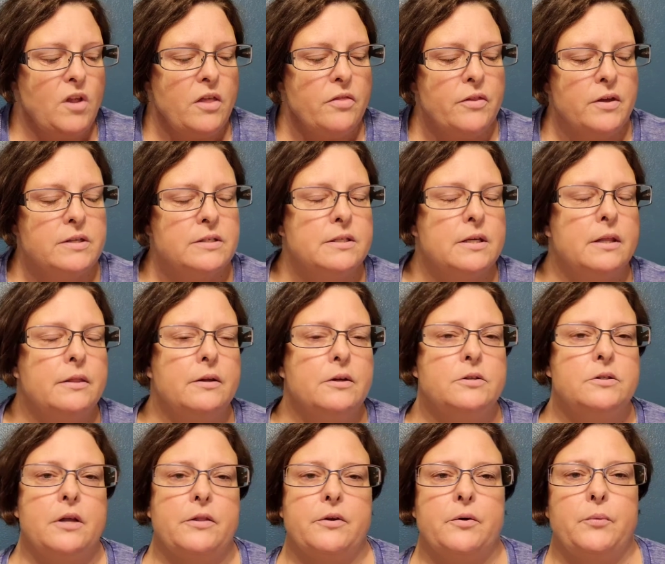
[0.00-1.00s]
they said
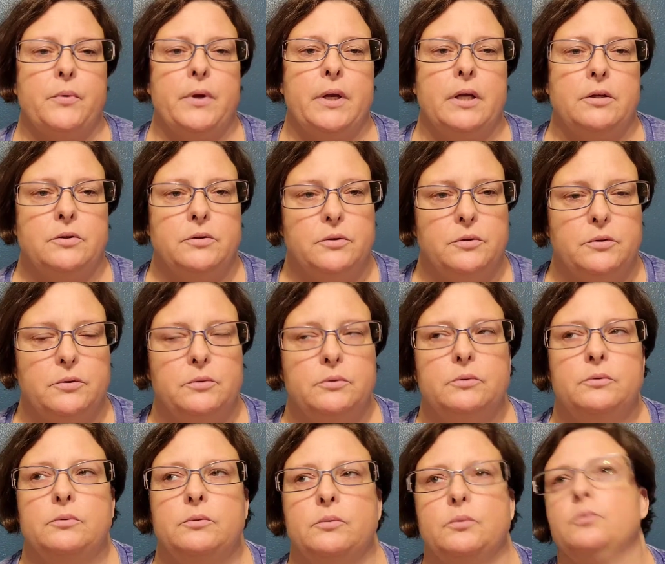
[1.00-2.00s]
there's nothing we can
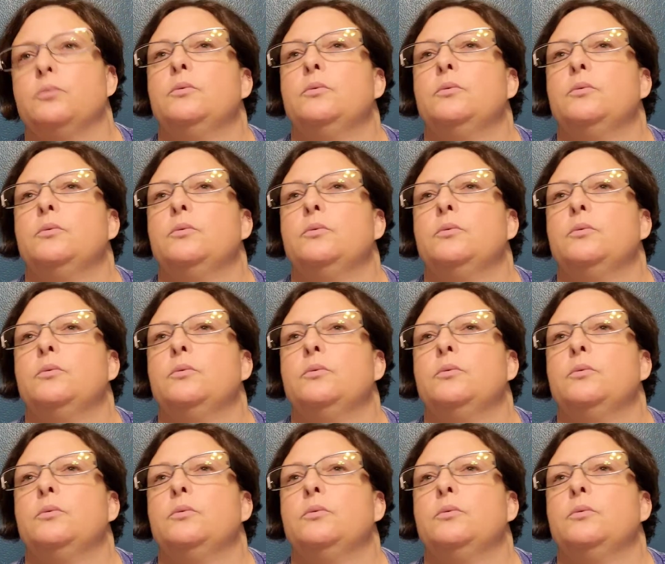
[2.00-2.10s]
do.